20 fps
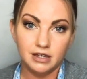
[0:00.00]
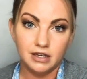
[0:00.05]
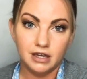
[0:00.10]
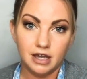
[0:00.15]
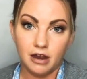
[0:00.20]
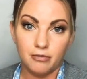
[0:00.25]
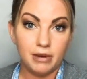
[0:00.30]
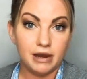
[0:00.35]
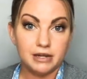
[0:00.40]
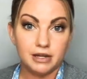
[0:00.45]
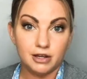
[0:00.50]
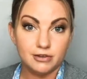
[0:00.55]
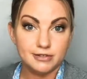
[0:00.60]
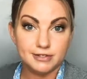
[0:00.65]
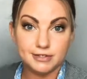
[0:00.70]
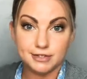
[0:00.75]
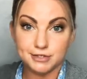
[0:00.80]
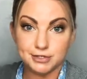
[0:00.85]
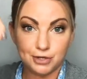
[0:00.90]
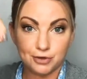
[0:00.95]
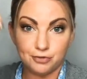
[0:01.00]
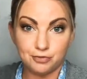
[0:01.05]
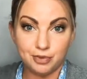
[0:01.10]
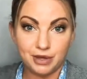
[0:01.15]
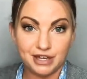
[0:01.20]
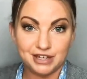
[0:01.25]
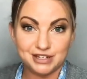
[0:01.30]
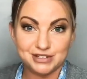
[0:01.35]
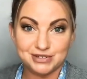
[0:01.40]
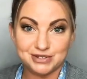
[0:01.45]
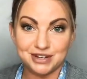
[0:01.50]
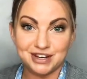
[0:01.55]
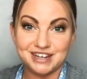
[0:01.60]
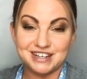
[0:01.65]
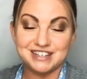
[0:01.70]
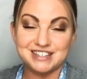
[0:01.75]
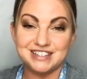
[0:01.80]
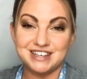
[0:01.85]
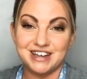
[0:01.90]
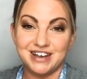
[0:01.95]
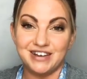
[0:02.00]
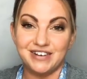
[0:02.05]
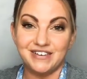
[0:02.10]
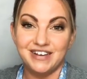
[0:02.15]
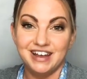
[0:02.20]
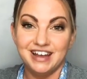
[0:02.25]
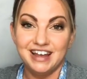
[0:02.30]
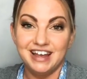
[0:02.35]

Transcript: everybody knows the toothpick trick. So